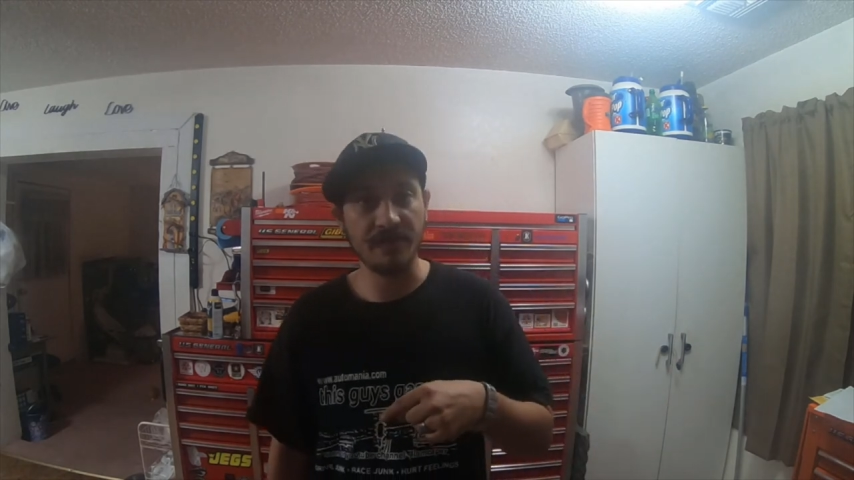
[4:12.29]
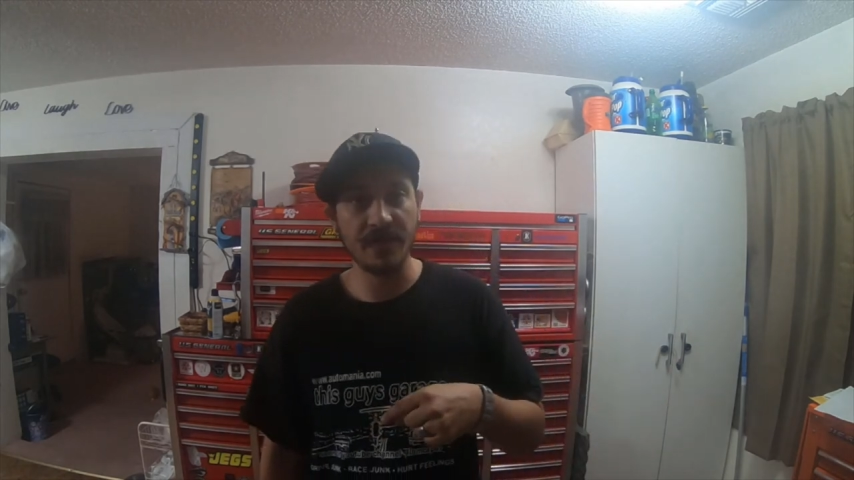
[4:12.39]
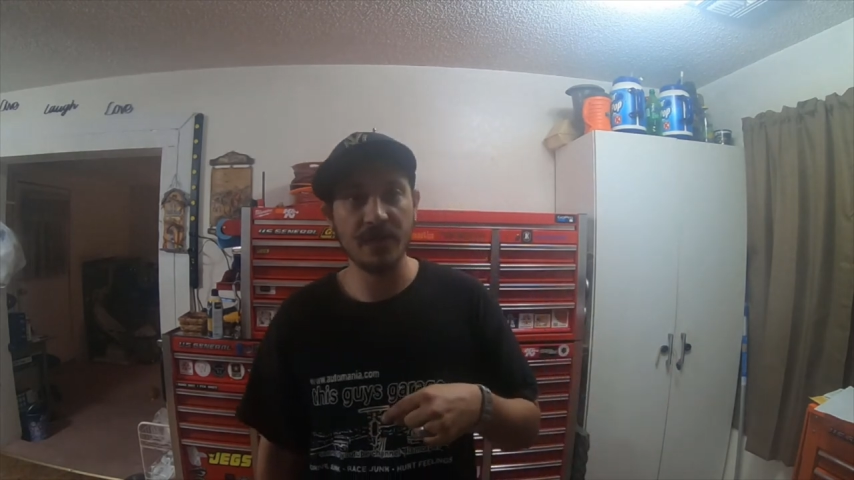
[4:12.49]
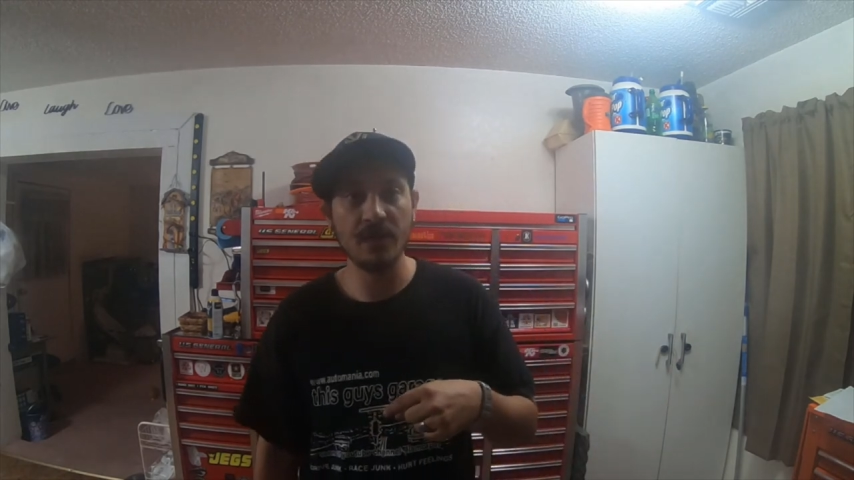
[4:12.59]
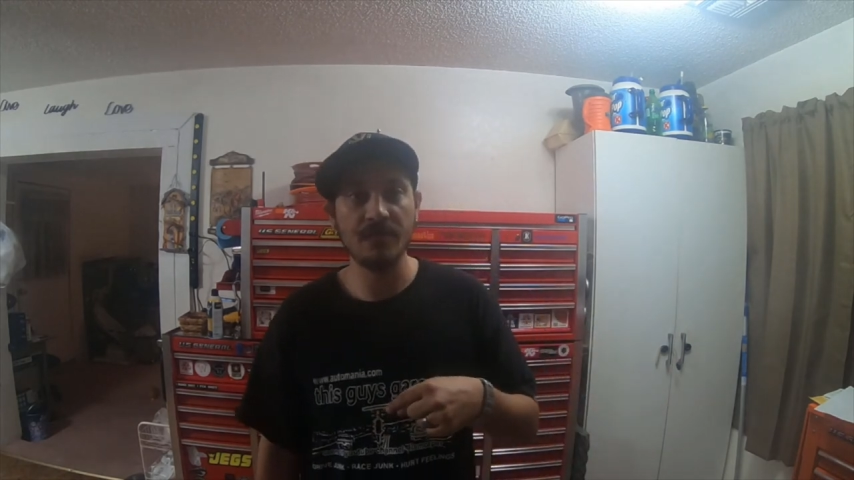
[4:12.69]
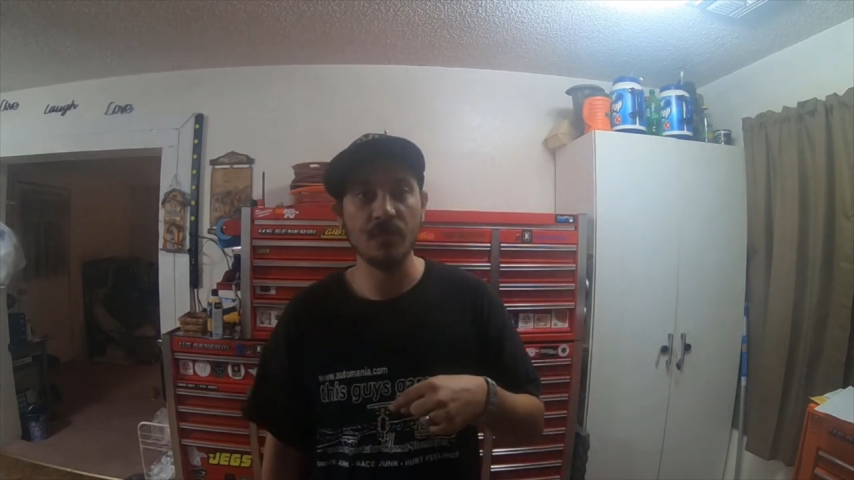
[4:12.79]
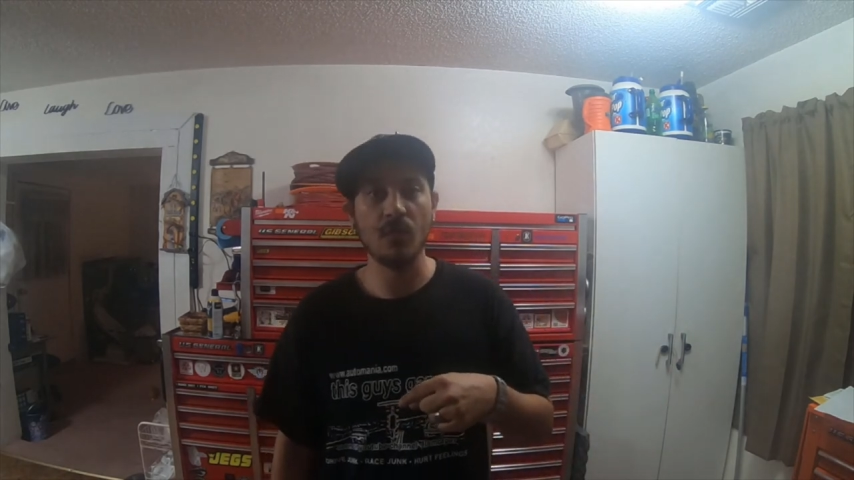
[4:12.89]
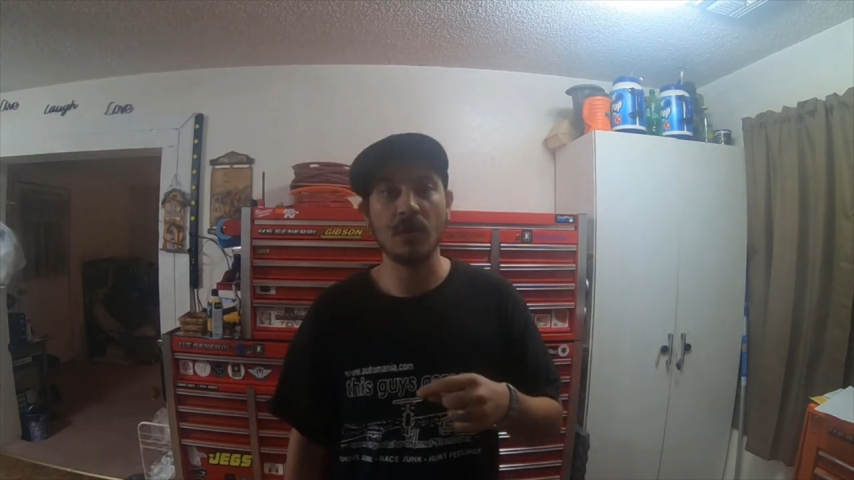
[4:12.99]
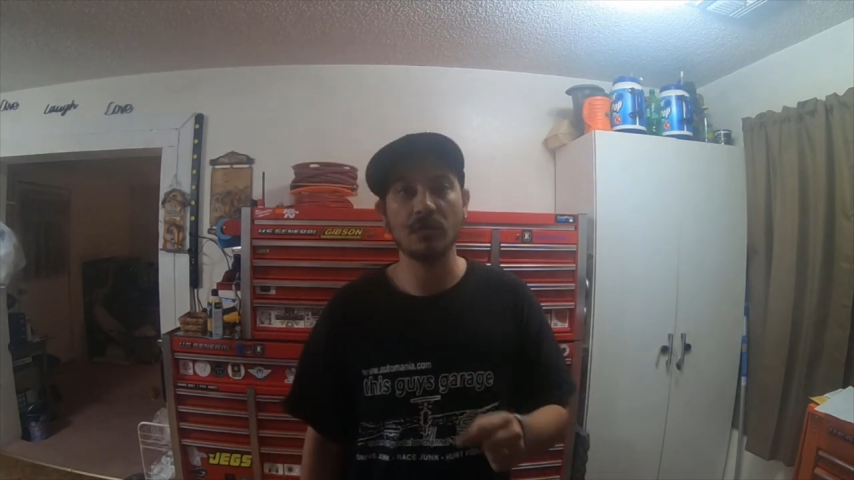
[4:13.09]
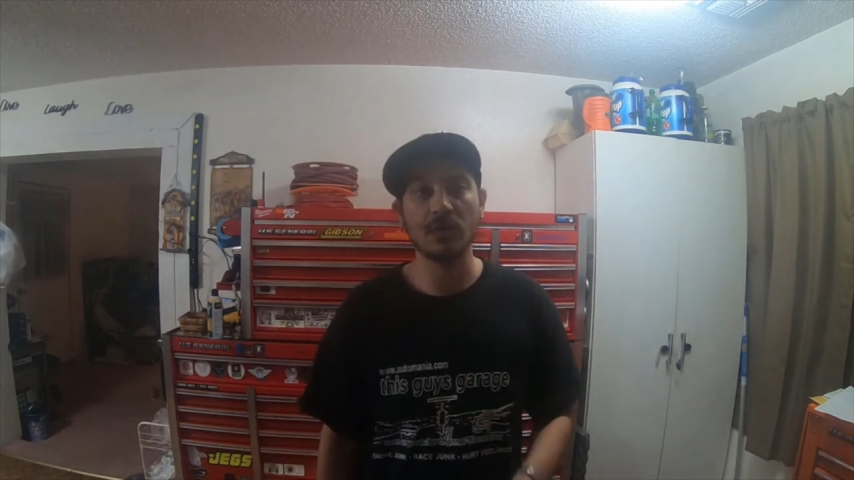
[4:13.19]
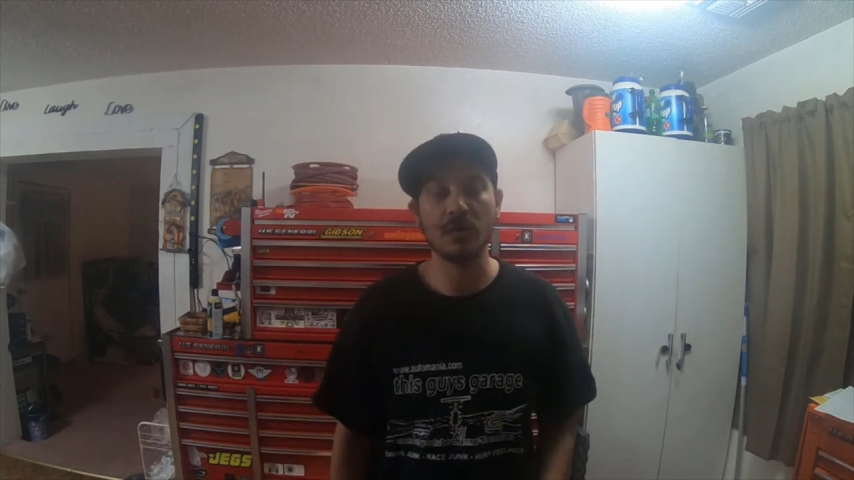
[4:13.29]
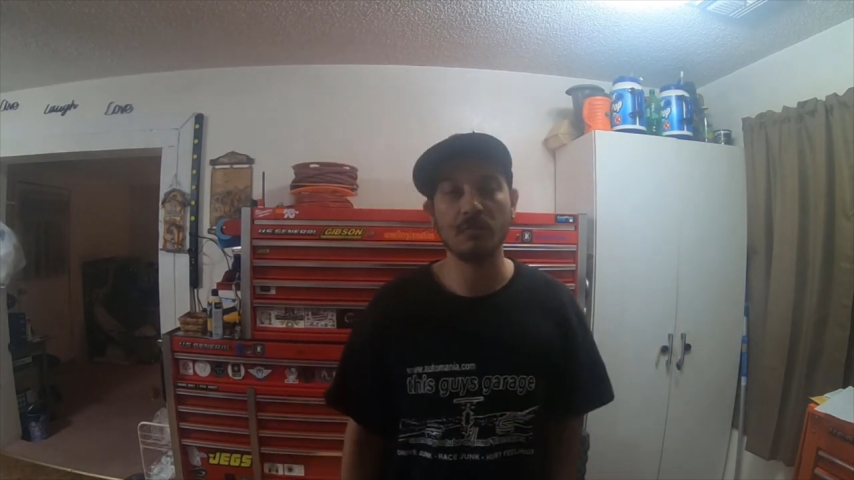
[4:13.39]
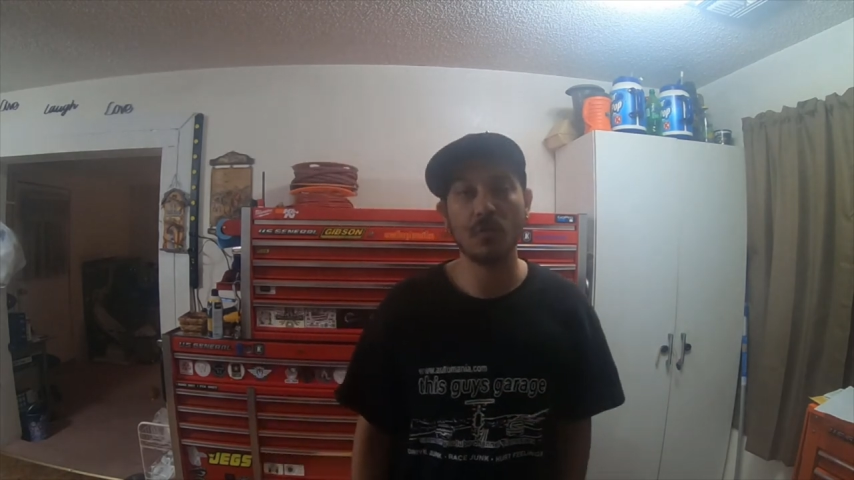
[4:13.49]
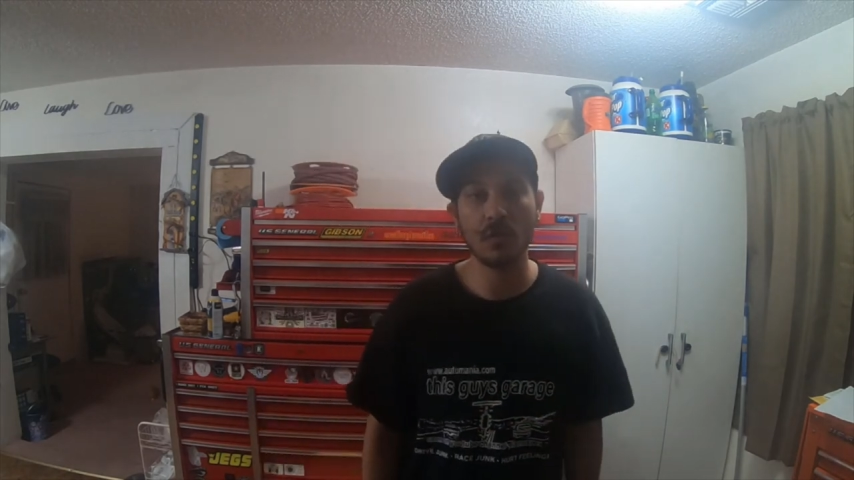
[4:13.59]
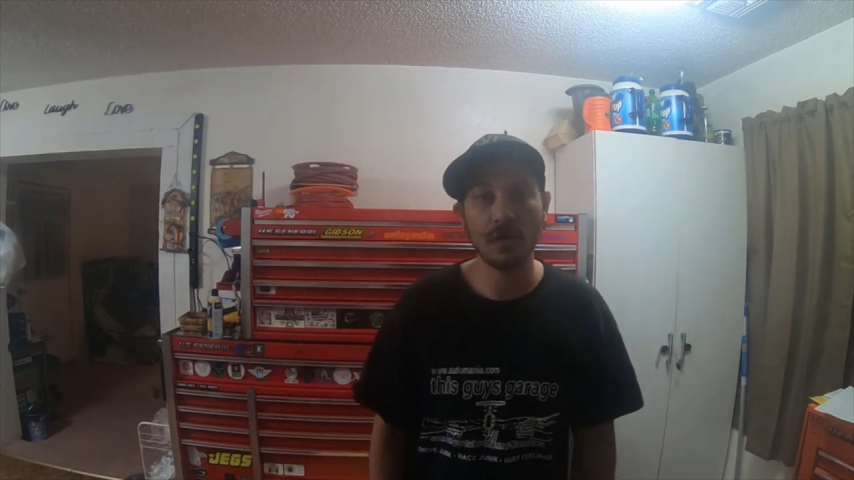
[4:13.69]
video if you want to learn
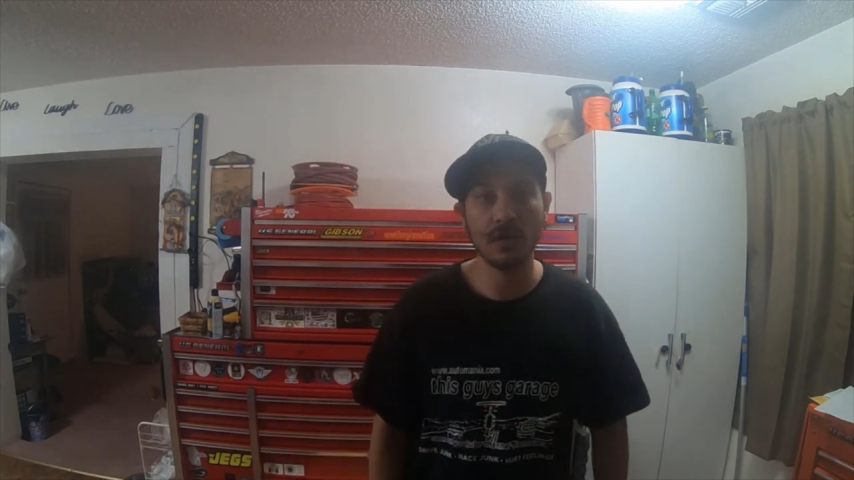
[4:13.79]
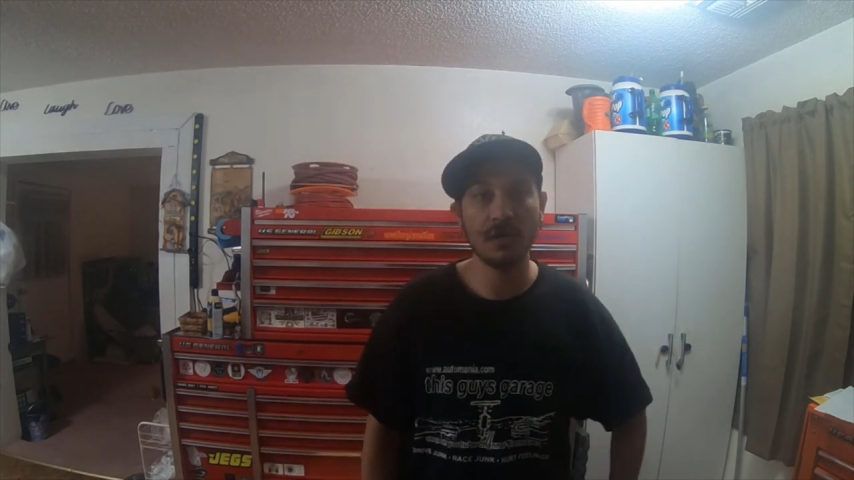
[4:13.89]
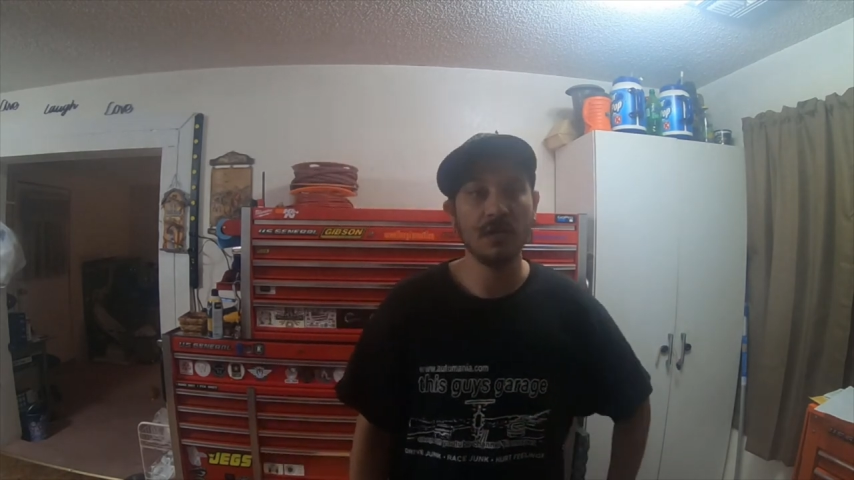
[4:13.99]
more.